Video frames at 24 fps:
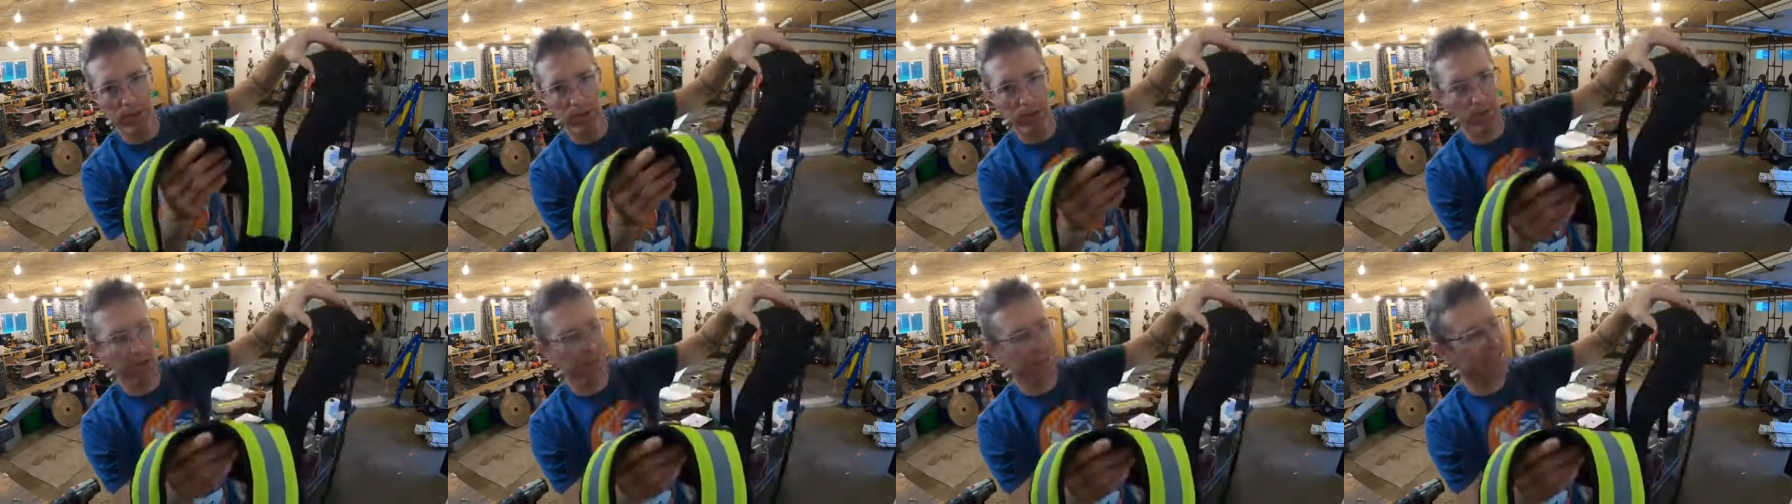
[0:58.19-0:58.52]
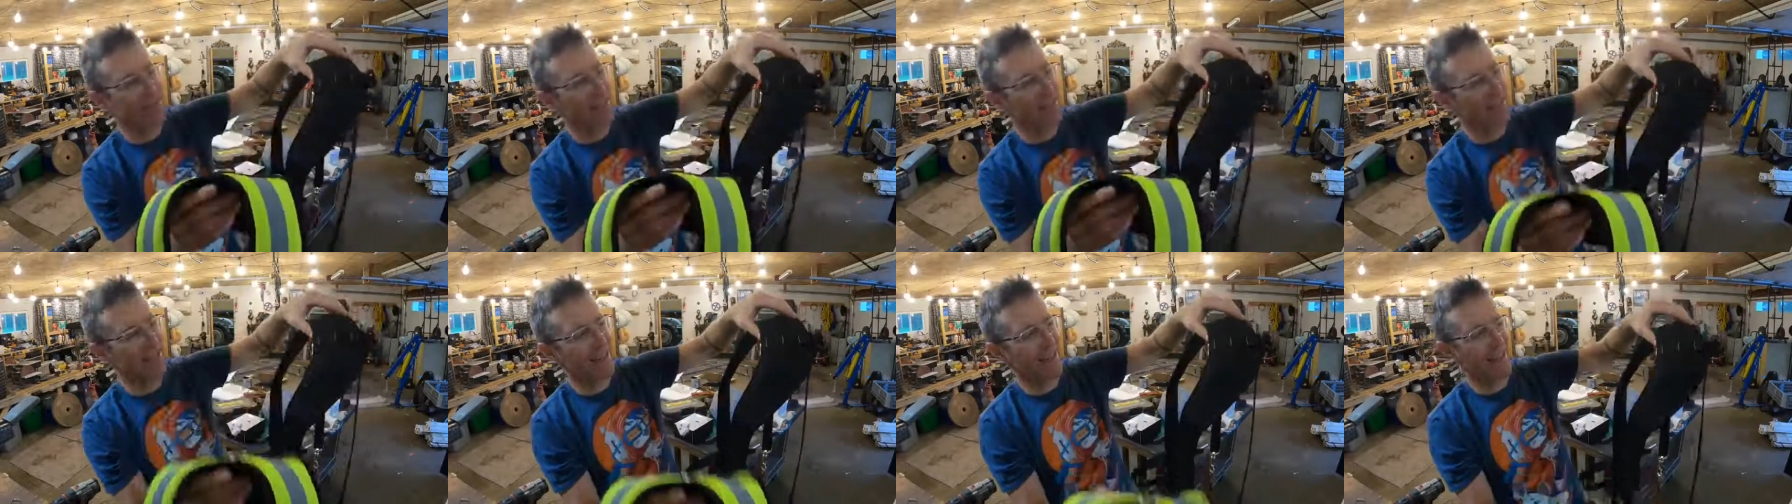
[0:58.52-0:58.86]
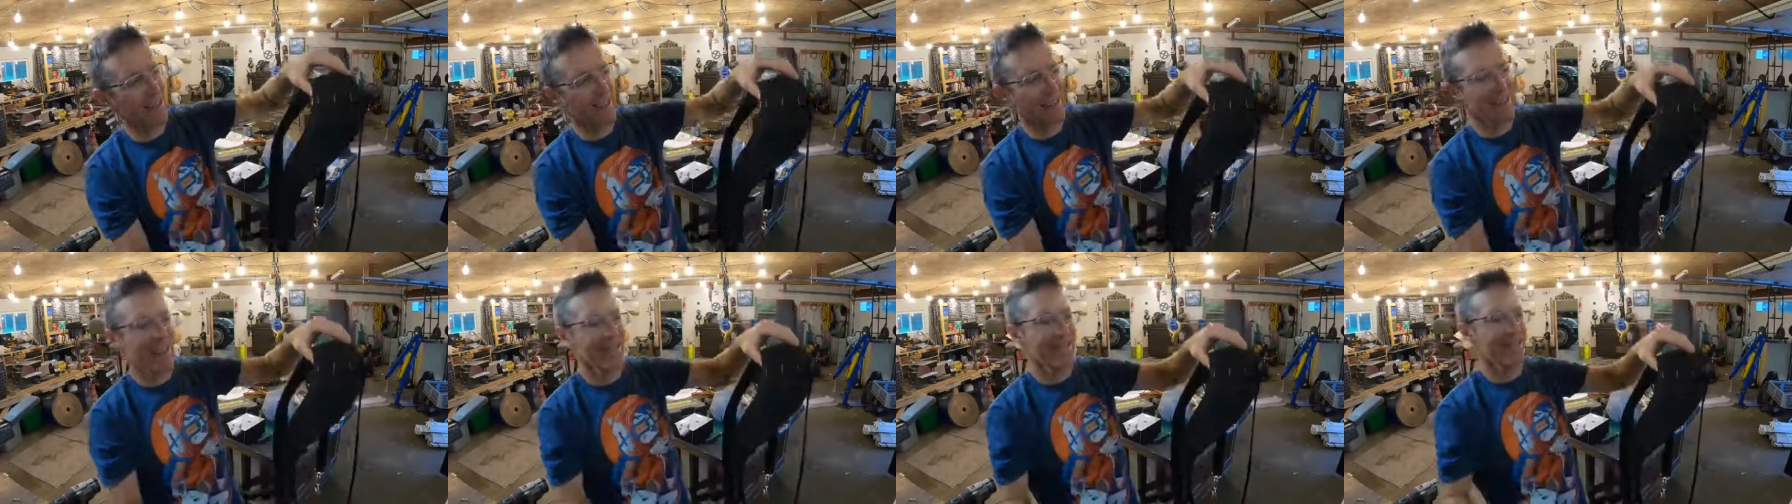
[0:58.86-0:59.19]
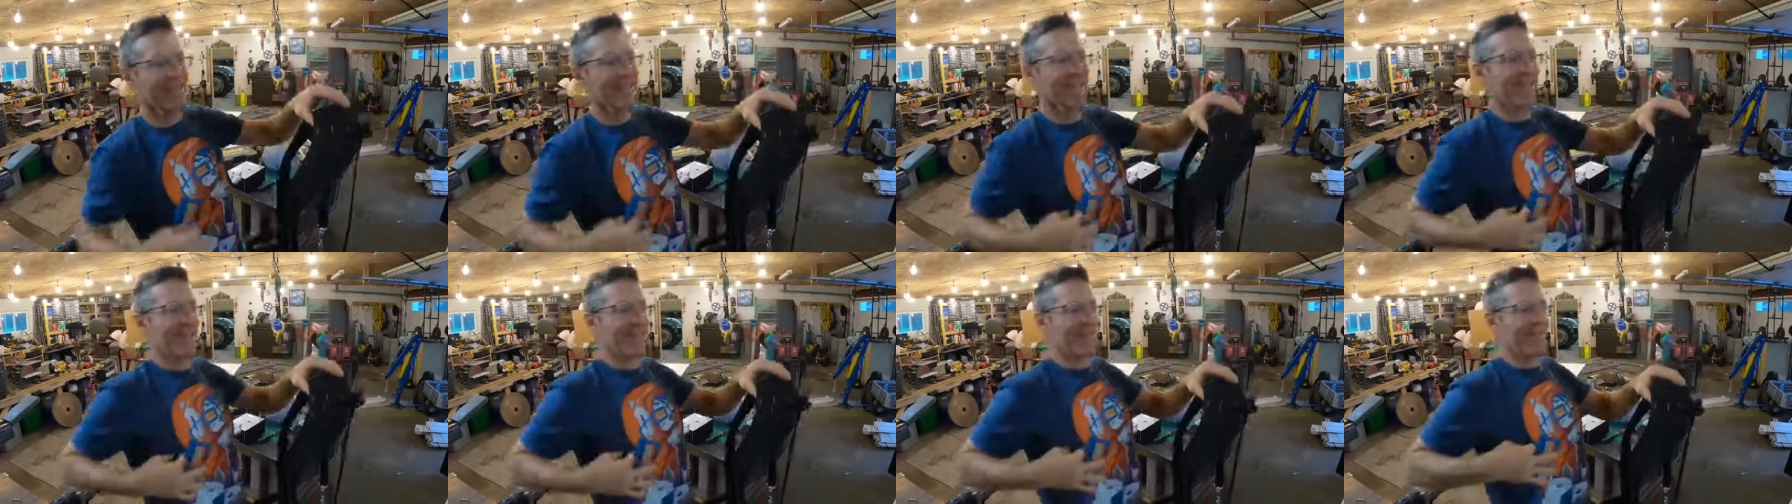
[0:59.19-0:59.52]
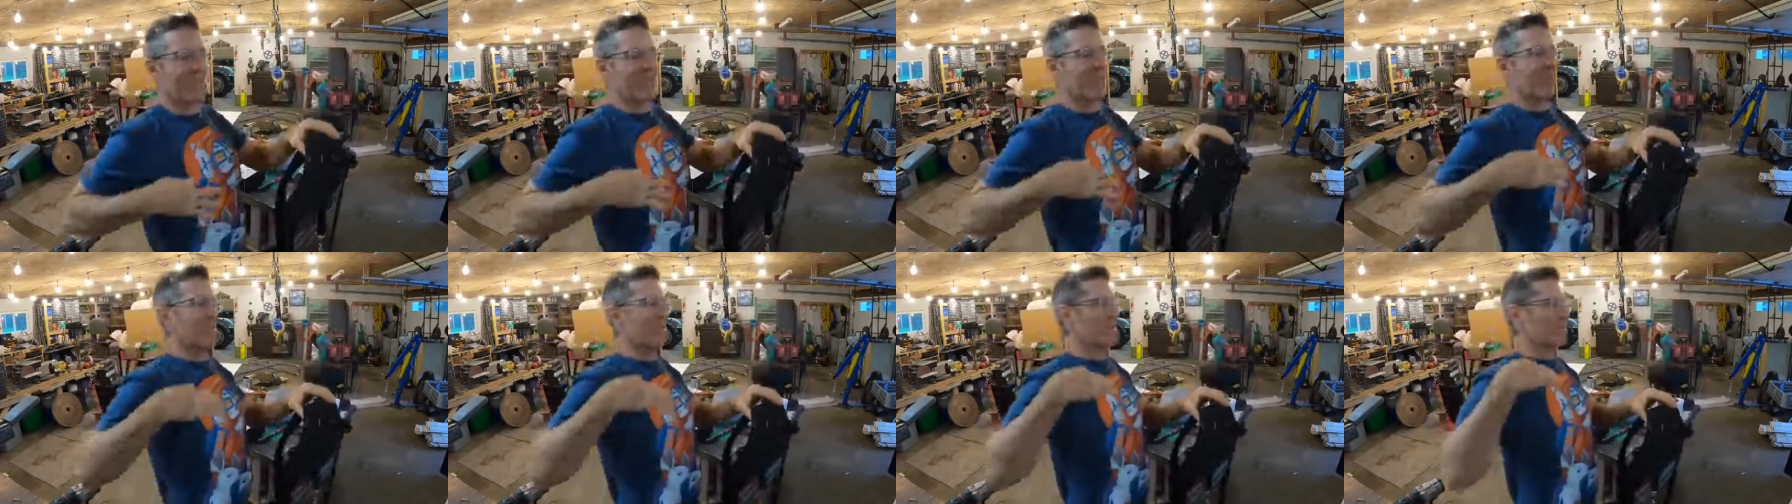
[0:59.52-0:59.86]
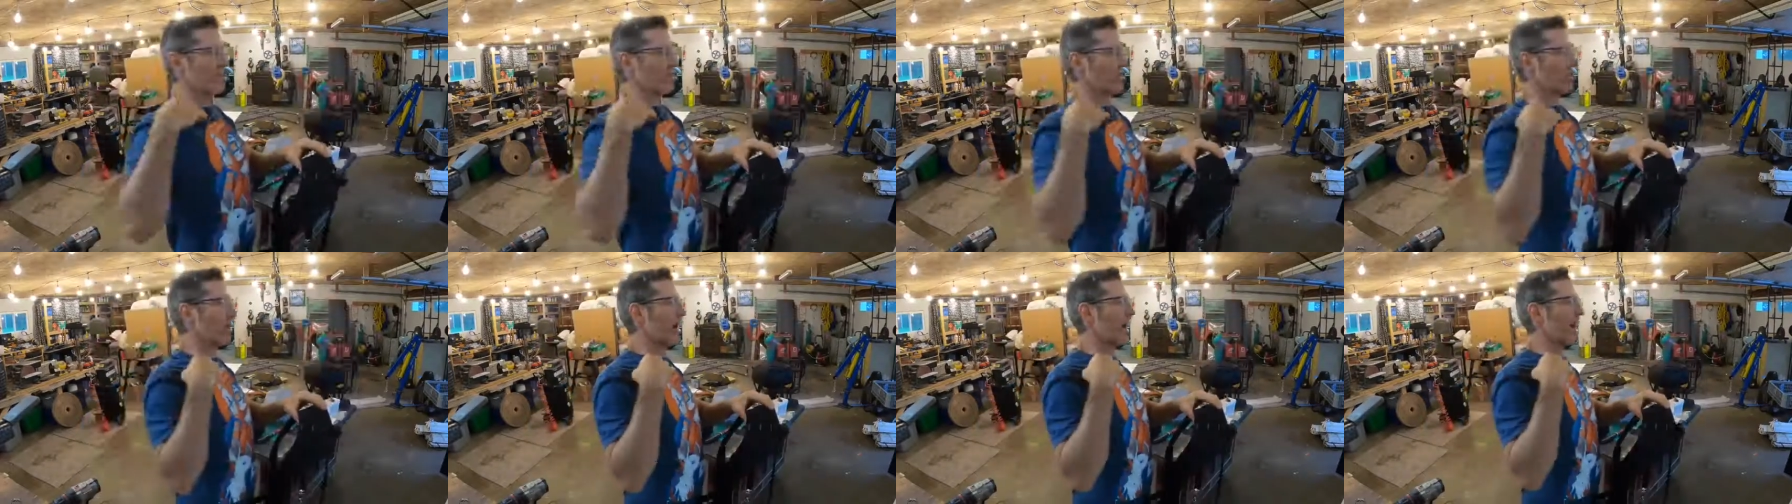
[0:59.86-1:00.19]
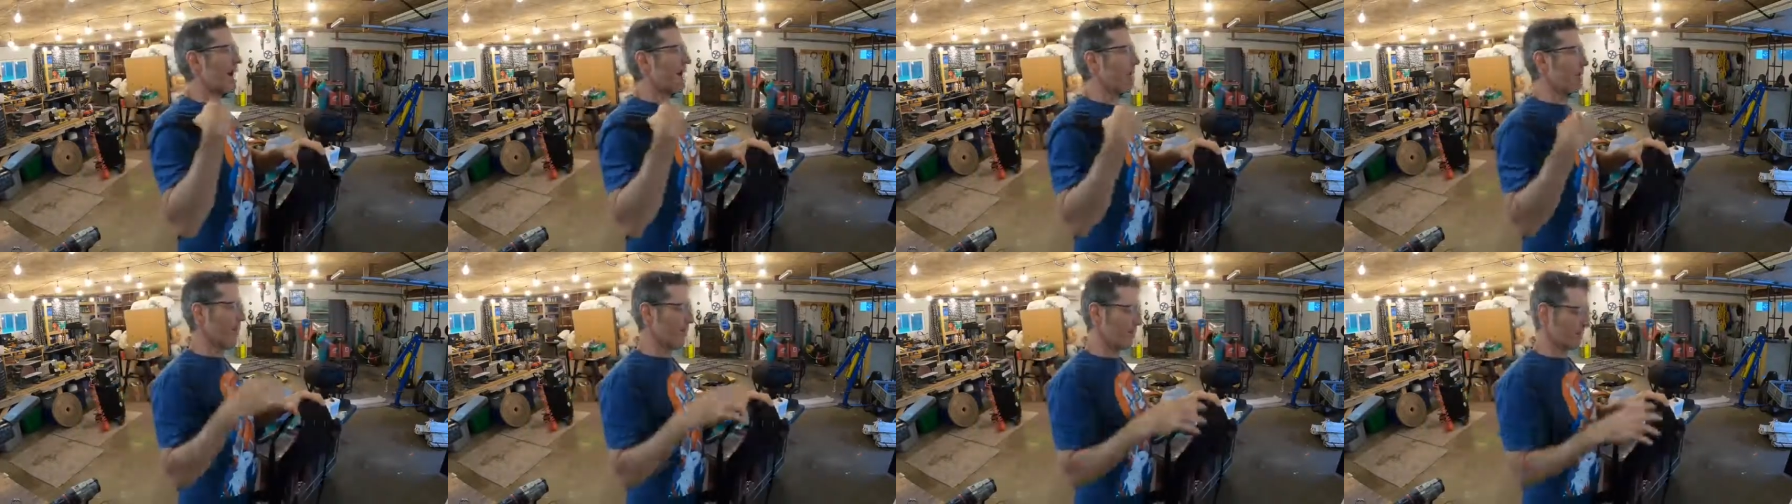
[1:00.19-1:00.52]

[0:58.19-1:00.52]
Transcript: So it's not it's not like a thin strap.